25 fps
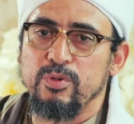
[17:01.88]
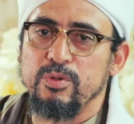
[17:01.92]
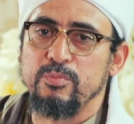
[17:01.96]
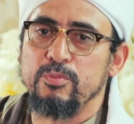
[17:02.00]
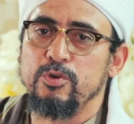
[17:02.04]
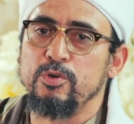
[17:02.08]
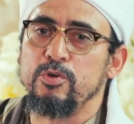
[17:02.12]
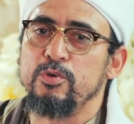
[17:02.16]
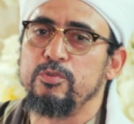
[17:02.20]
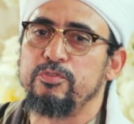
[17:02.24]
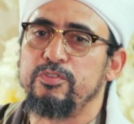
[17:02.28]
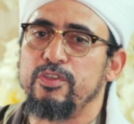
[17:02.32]

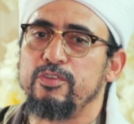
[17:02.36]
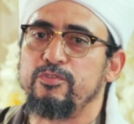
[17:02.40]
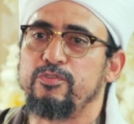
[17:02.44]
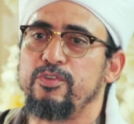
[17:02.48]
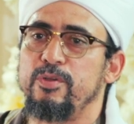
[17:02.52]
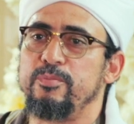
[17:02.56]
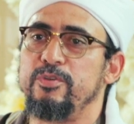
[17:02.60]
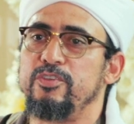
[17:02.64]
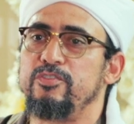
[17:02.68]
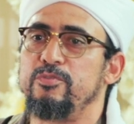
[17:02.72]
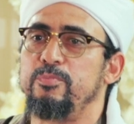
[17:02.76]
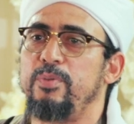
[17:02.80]
removes it
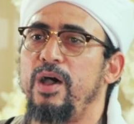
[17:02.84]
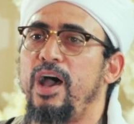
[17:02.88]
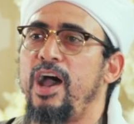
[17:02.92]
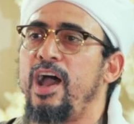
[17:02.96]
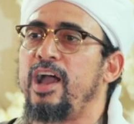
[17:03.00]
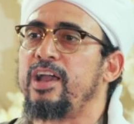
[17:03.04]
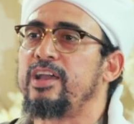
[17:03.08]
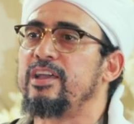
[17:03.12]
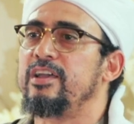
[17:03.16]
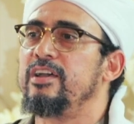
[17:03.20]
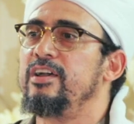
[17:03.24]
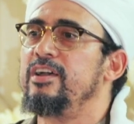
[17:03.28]
from his
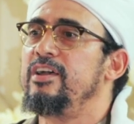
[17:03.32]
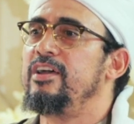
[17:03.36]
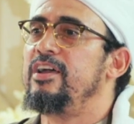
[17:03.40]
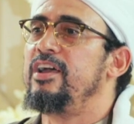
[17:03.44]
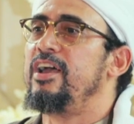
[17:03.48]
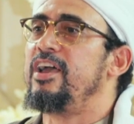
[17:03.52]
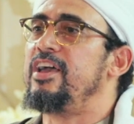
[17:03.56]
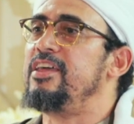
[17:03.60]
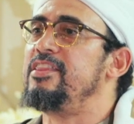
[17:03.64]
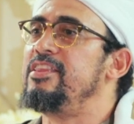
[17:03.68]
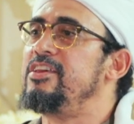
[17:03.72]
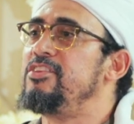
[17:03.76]
back.
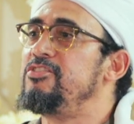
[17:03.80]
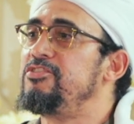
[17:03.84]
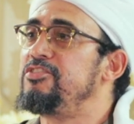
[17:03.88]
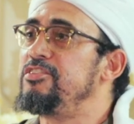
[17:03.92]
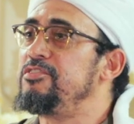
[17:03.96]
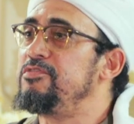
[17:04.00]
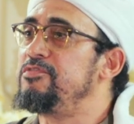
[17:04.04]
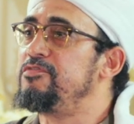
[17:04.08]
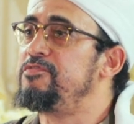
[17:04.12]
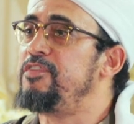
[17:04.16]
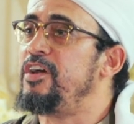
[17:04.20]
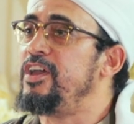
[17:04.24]
And then
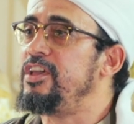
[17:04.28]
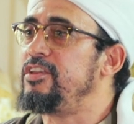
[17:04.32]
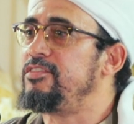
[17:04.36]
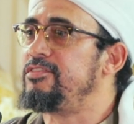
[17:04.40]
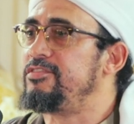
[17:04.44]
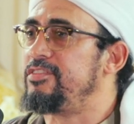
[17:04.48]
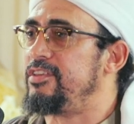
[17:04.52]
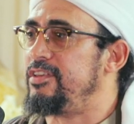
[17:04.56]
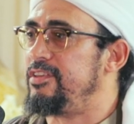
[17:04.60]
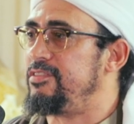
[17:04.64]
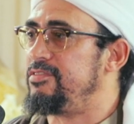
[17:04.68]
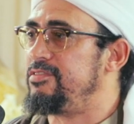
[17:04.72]
she
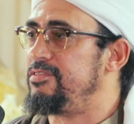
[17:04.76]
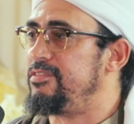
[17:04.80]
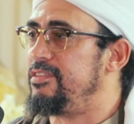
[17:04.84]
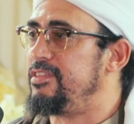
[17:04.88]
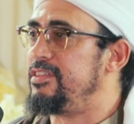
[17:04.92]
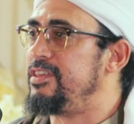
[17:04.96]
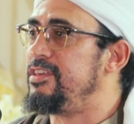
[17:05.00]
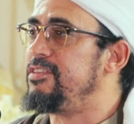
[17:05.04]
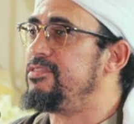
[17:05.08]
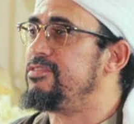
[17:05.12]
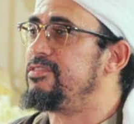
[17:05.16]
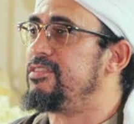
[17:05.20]
faces
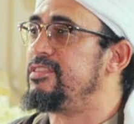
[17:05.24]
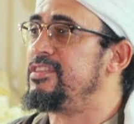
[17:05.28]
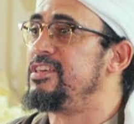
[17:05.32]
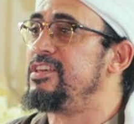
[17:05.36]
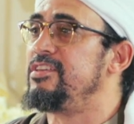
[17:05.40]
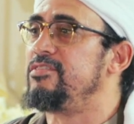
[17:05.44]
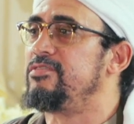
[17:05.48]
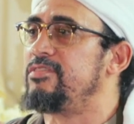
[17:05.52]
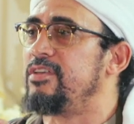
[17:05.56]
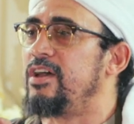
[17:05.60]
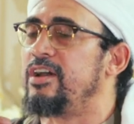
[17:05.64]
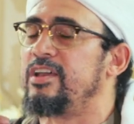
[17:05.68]

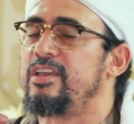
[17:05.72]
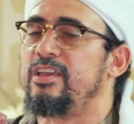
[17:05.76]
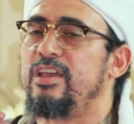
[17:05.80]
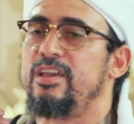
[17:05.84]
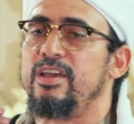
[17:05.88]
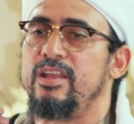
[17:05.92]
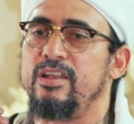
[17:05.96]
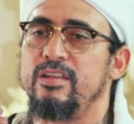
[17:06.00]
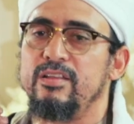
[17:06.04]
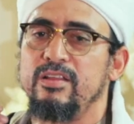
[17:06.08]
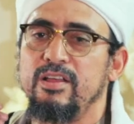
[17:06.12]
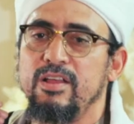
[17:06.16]
these
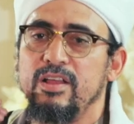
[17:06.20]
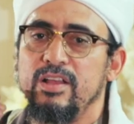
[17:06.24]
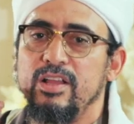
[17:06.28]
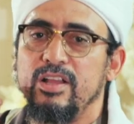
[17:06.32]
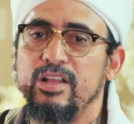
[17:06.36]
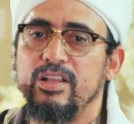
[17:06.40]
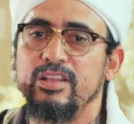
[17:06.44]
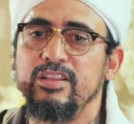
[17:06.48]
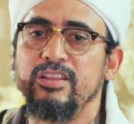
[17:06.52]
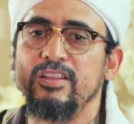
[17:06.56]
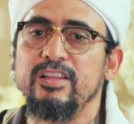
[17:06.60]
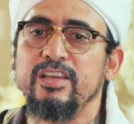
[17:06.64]
again,
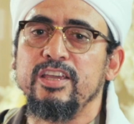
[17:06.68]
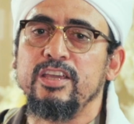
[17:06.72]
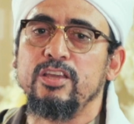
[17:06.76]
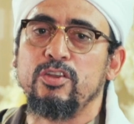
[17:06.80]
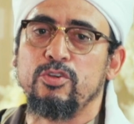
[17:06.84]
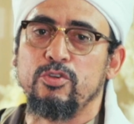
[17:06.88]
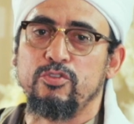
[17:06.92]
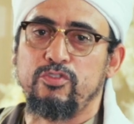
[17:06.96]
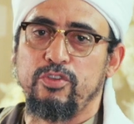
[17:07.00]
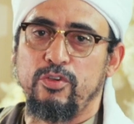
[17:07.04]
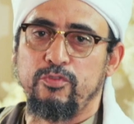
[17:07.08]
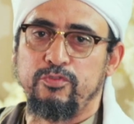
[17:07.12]

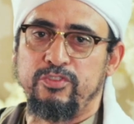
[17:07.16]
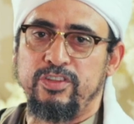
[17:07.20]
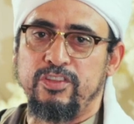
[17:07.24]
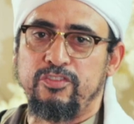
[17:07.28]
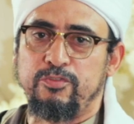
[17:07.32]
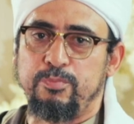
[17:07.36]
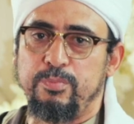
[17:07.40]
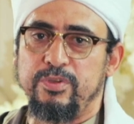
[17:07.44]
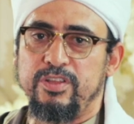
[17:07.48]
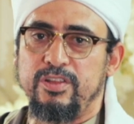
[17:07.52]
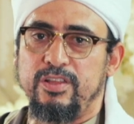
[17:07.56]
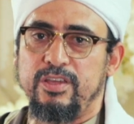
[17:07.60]
leaders of
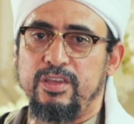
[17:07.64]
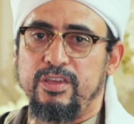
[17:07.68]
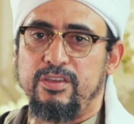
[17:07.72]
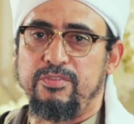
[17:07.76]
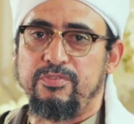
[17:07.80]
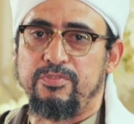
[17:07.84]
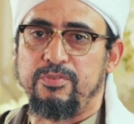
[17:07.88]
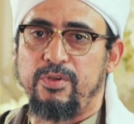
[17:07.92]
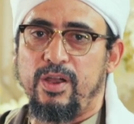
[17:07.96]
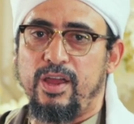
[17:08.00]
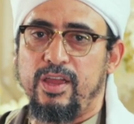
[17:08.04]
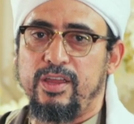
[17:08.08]

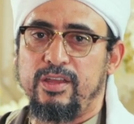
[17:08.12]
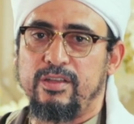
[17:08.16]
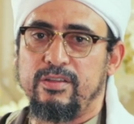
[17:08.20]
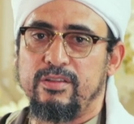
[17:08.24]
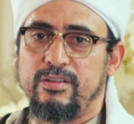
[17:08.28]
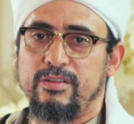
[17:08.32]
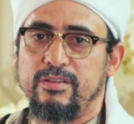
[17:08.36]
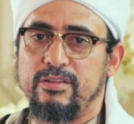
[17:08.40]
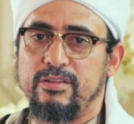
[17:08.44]
disbelief, right?